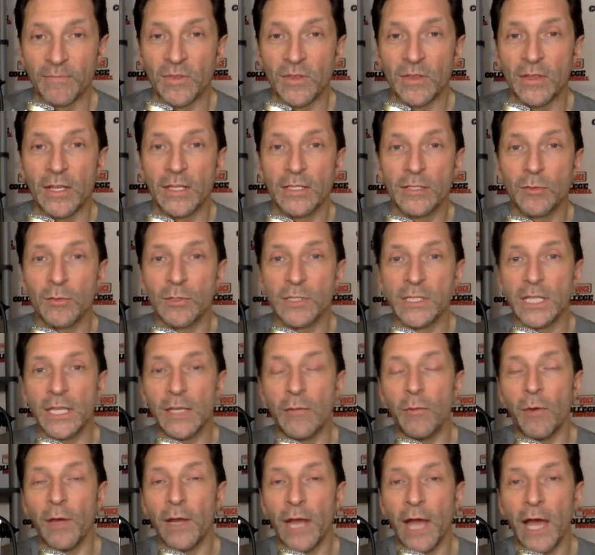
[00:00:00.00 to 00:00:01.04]
this was the
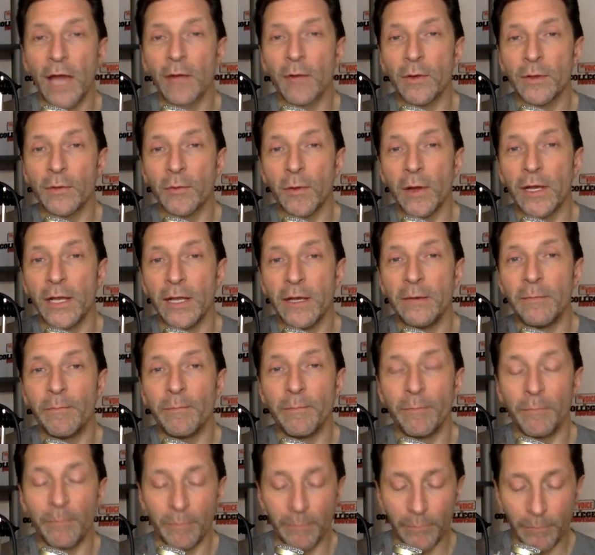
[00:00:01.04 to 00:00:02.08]
100th rated
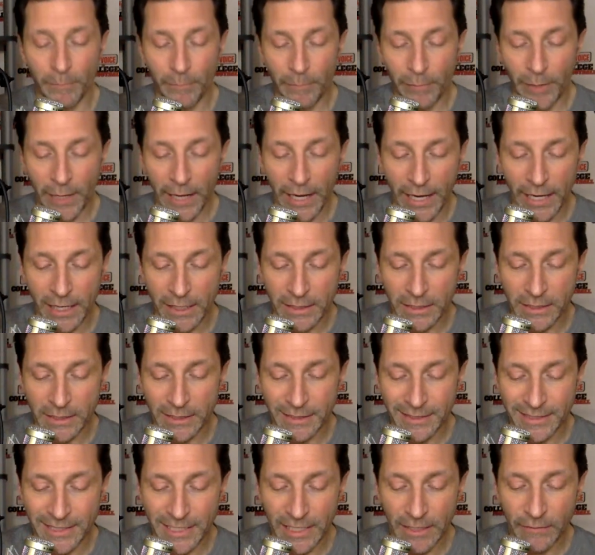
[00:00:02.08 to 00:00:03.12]
pass
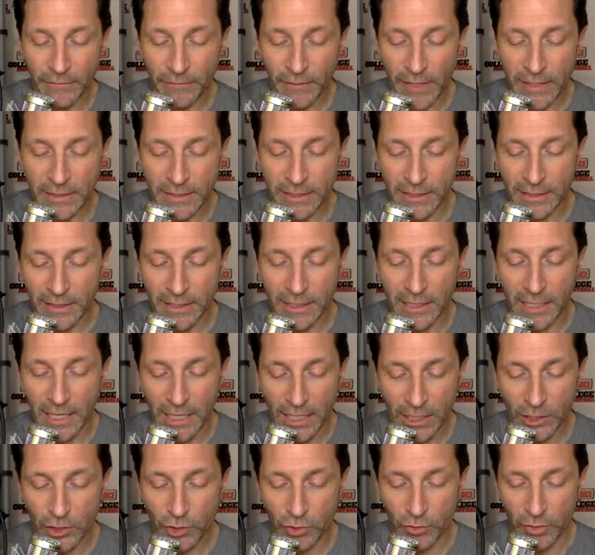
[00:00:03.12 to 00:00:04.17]
defense in the
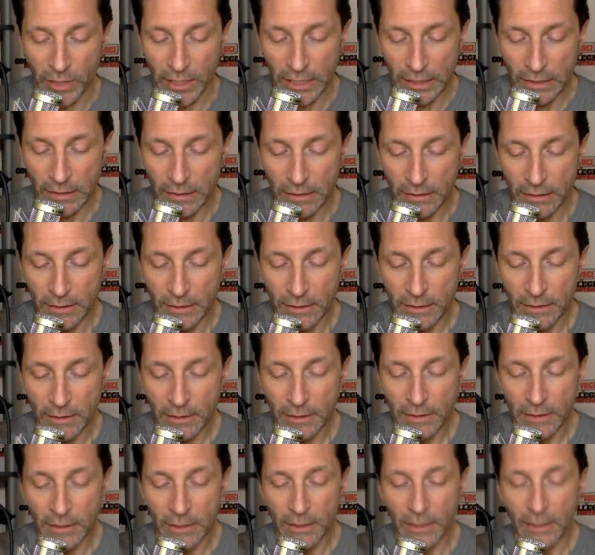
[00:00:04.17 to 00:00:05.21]
country.
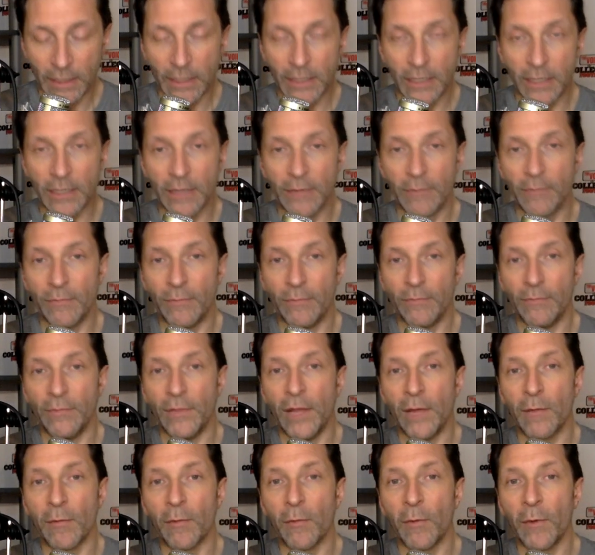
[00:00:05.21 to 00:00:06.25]

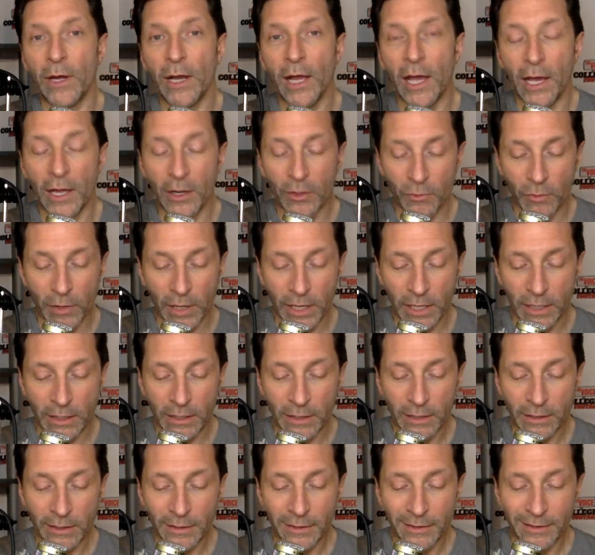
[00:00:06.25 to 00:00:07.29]
Number
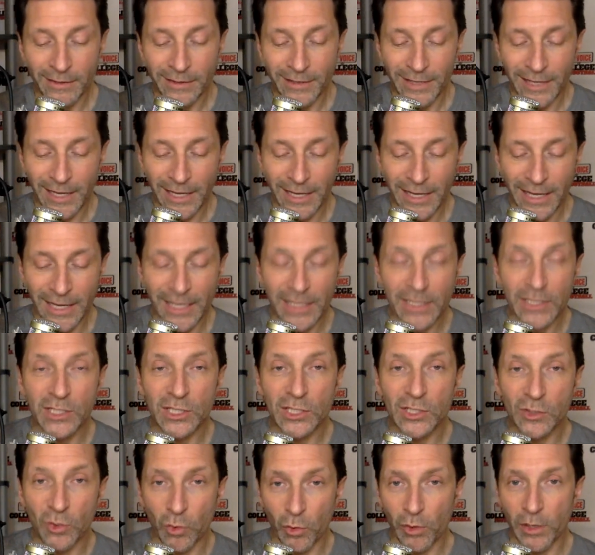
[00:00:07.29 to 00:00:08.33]
100 in
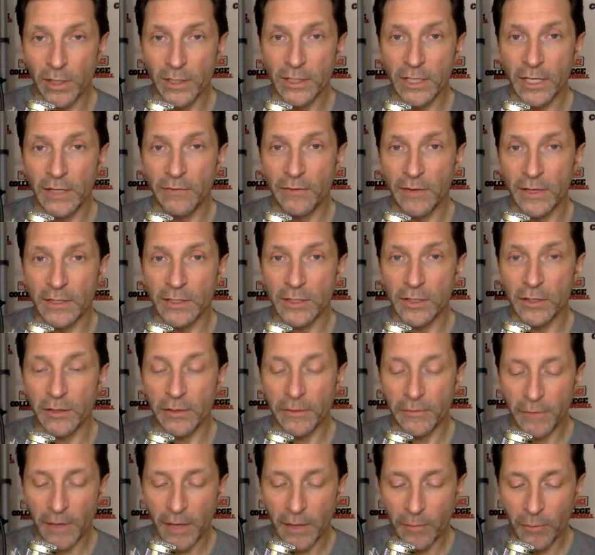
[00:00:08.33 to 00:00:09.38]
scoring defense,
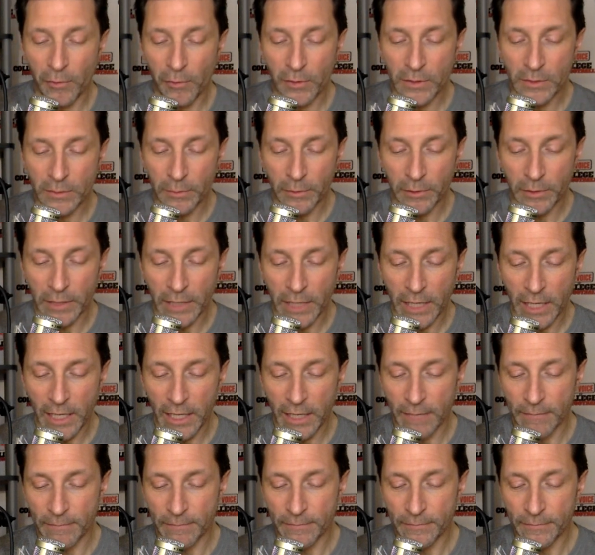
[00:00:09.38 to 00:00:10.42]
35 points per
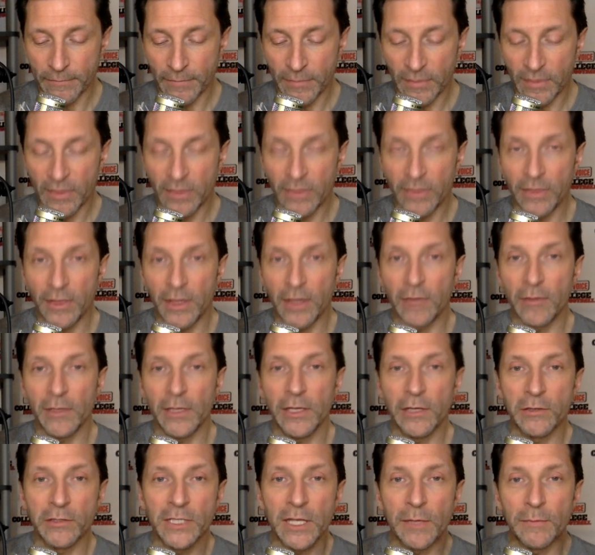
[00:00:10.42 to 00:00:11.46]
game. They
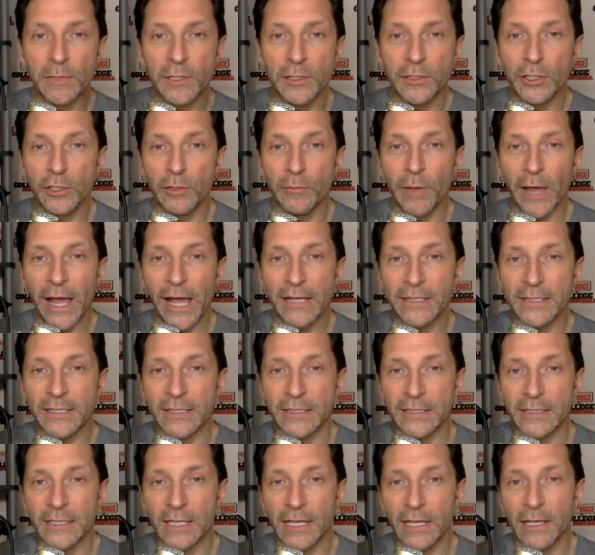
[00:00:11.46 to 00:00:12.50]
only intercepted 2
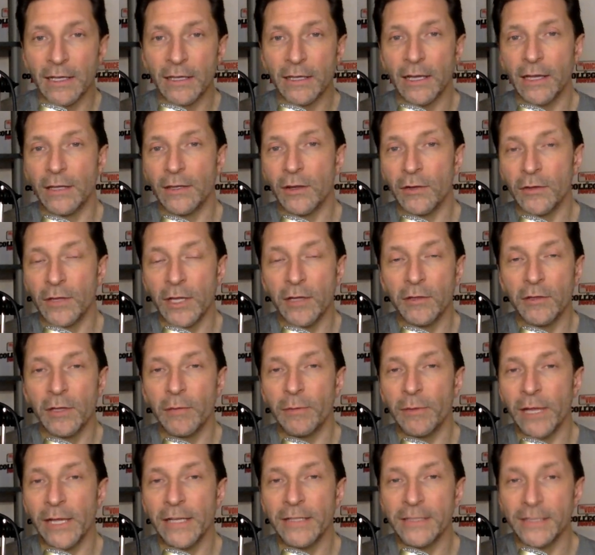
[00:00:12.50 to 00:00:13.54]
passes. I know they only
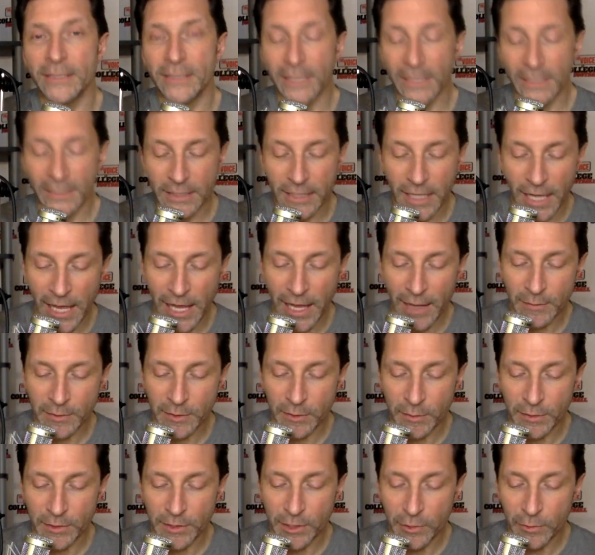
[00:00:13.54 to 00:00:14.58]
played 6 games,
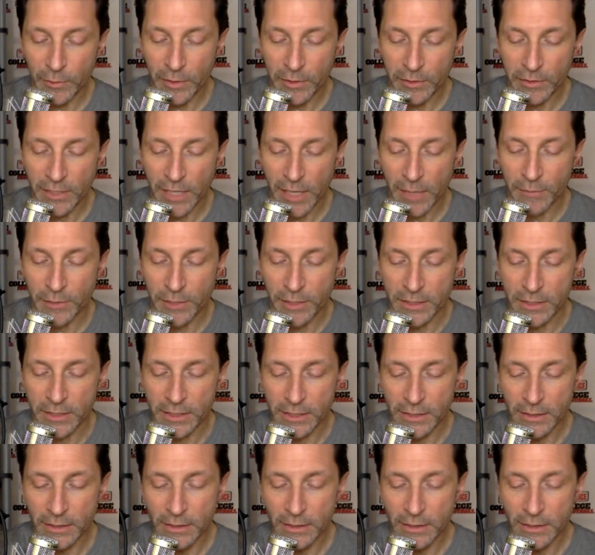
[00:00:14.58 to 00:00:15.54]
so 2 interceptions.